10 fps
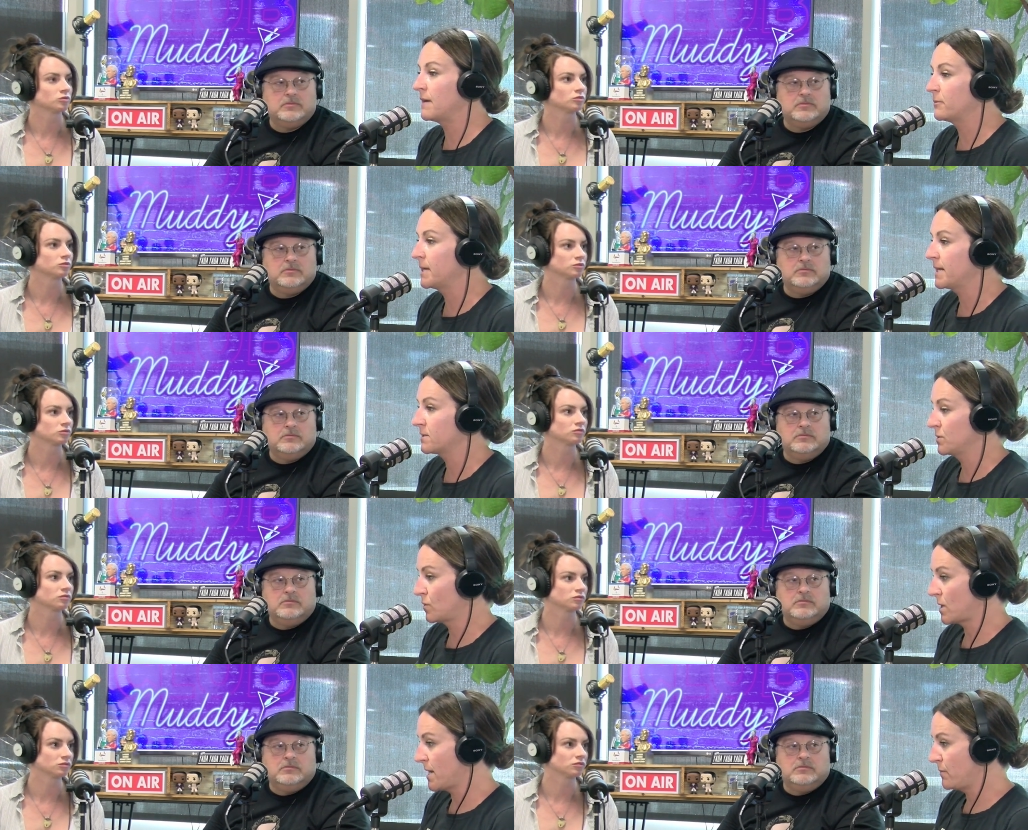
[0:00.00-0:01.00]
Speaker 1: everybody has a
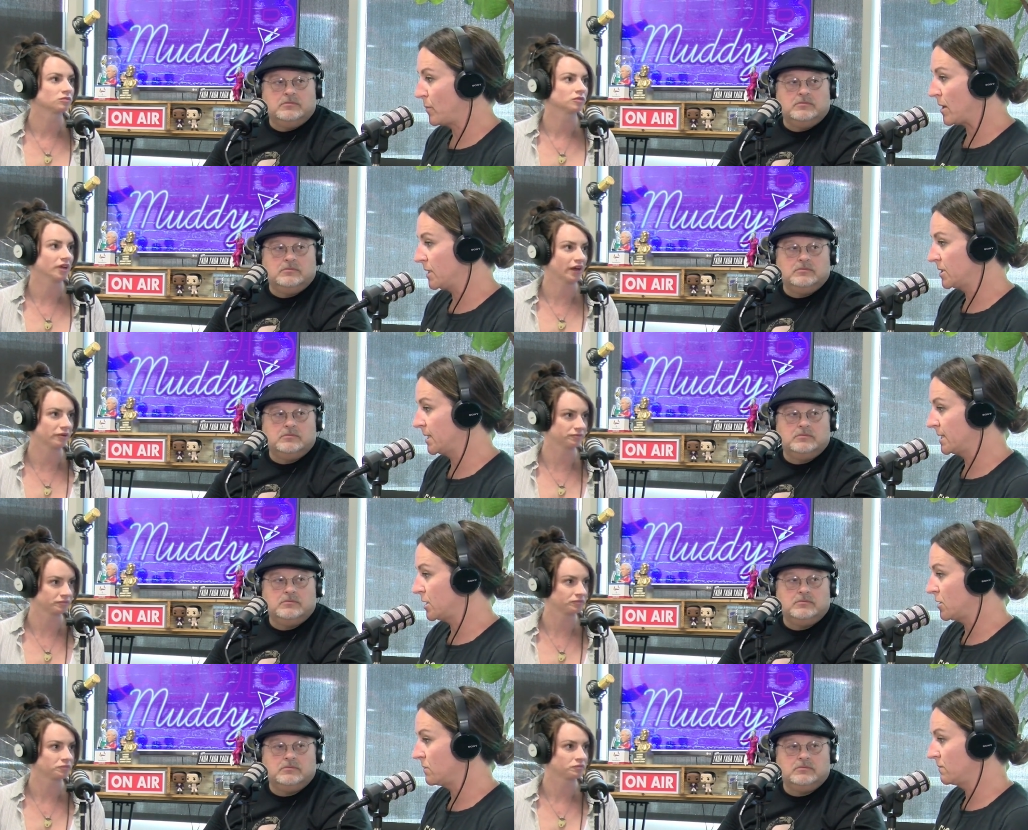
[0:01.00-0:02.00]
story. We probably yeah. should get
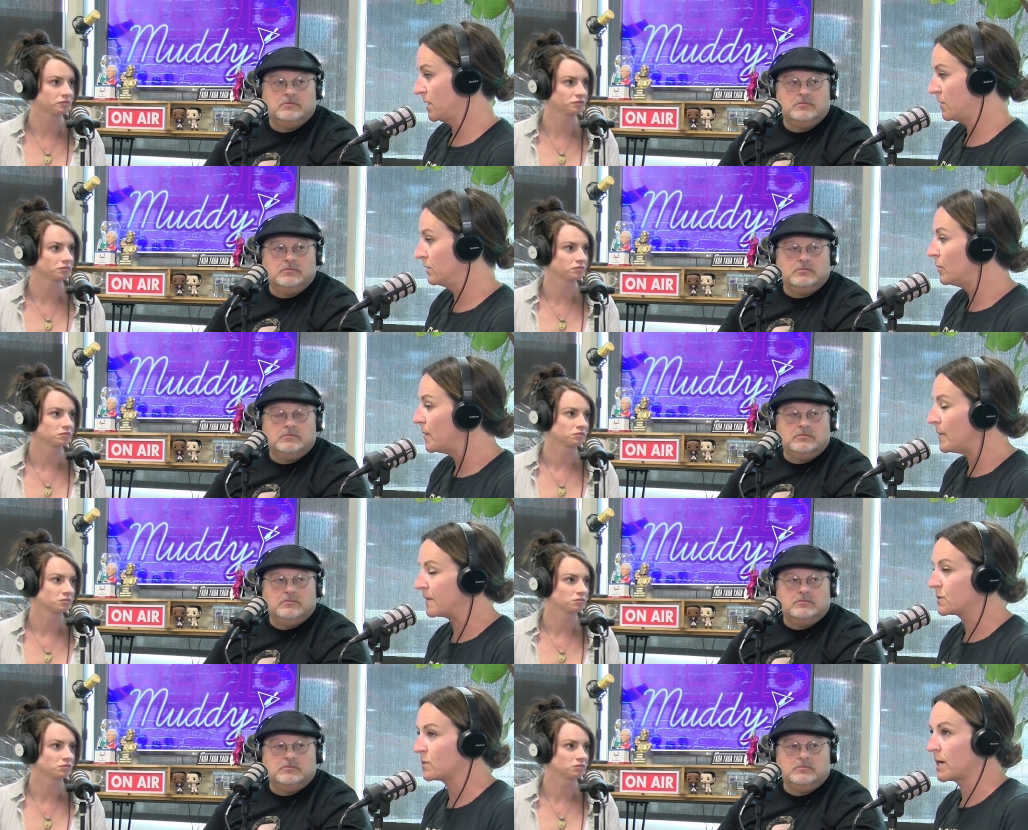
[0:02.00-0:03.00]
to know you know a little bit
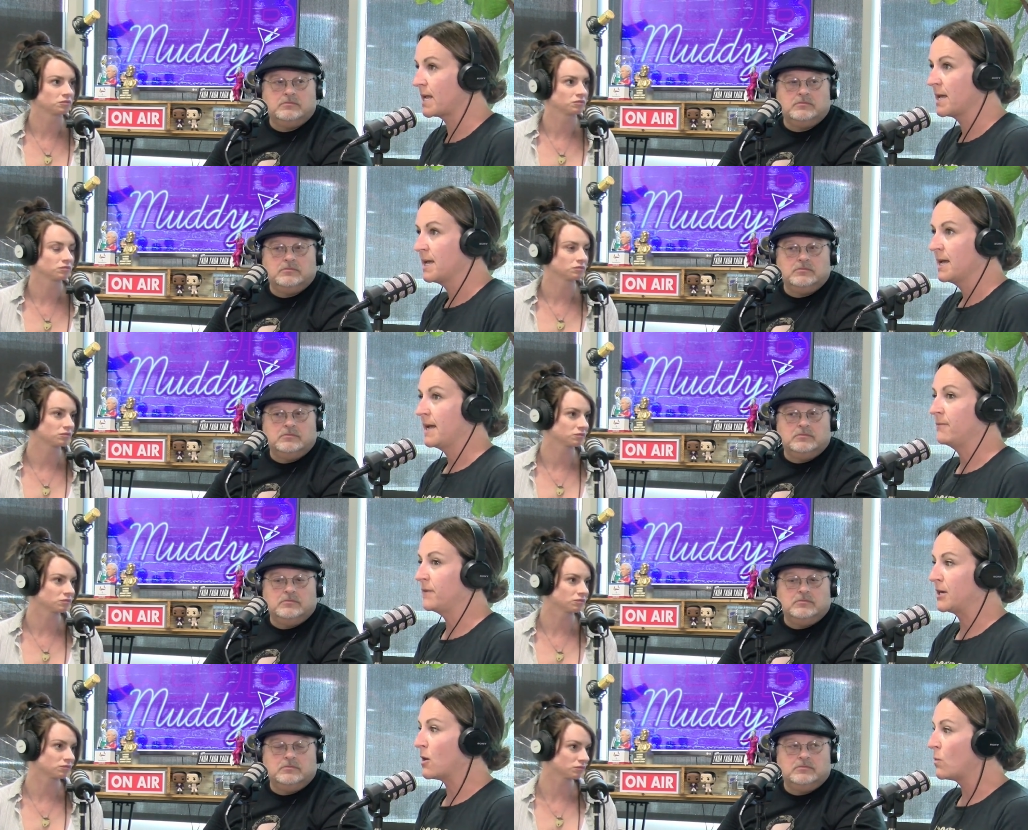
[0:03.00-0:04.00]
about the story
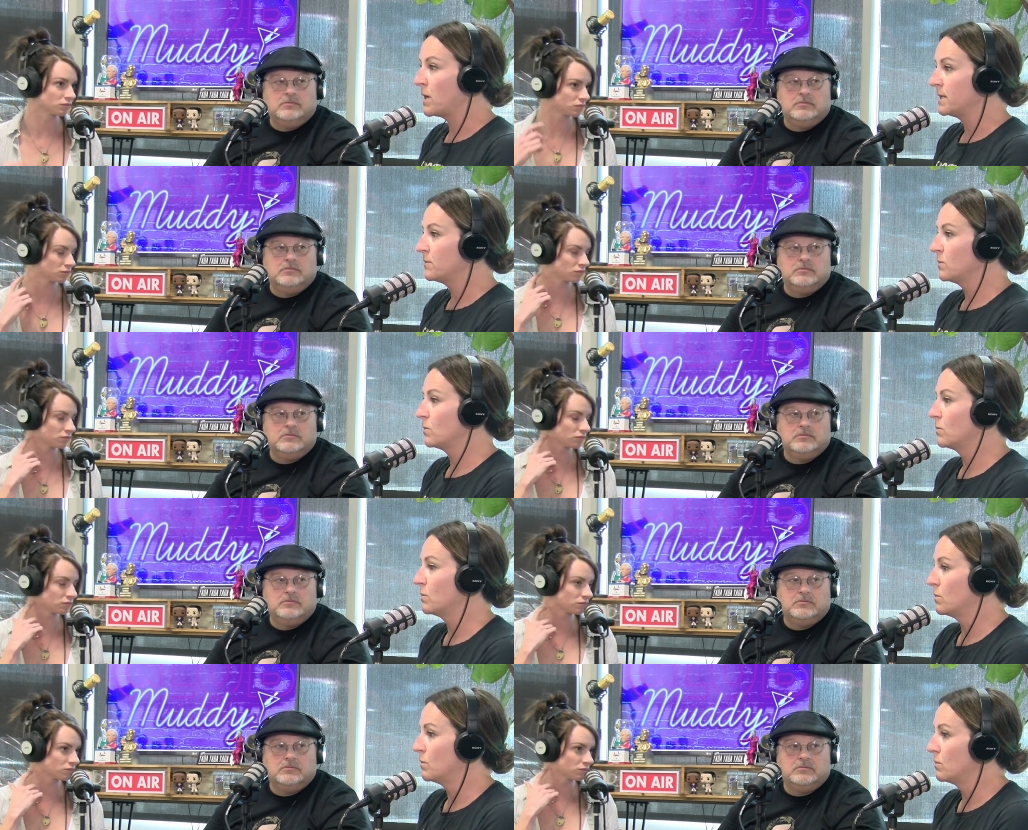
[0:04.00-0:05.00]
and figure out what
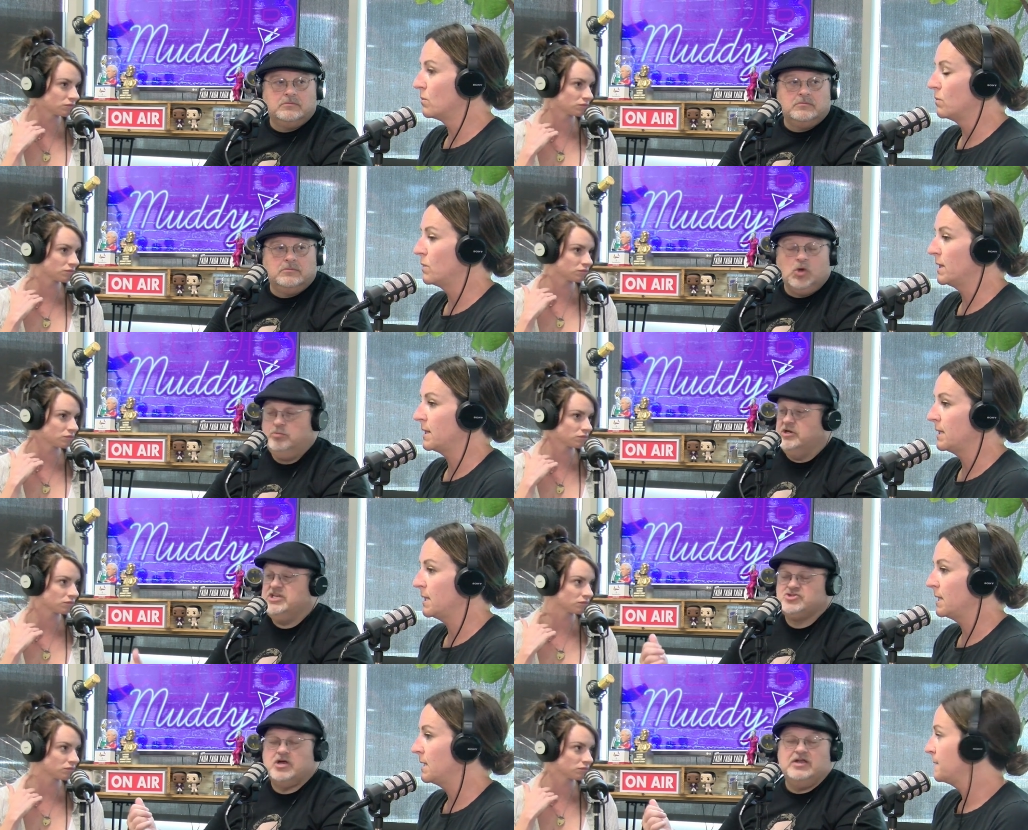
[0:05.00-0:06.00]
what well, Brittany the, tried